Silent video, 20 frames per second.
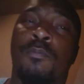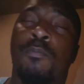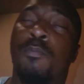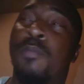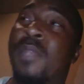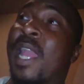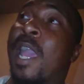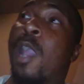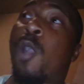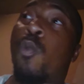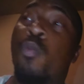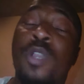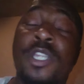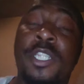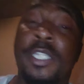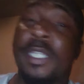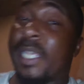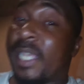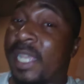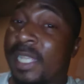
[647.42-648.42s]
Now,
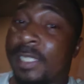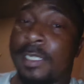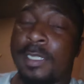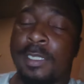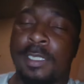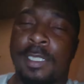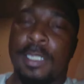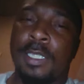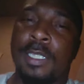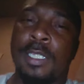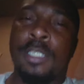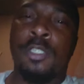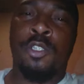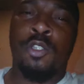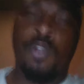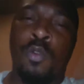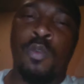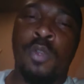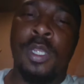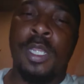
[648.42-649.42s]
which entity is
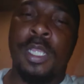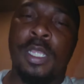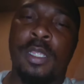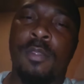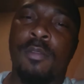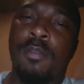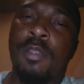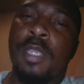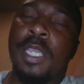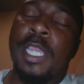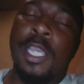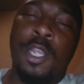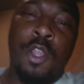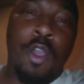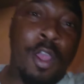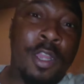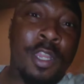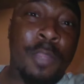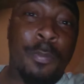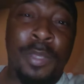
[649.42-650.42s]
doing it? It
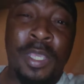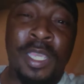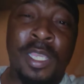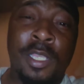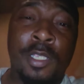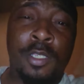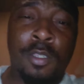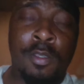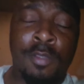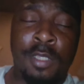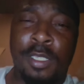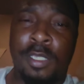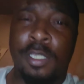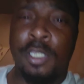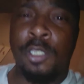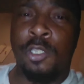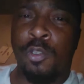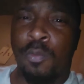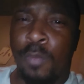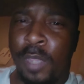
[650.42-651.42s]
all depends on the
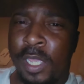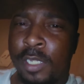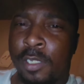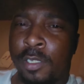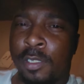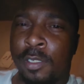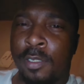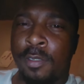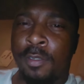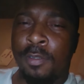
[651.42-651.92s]
situation.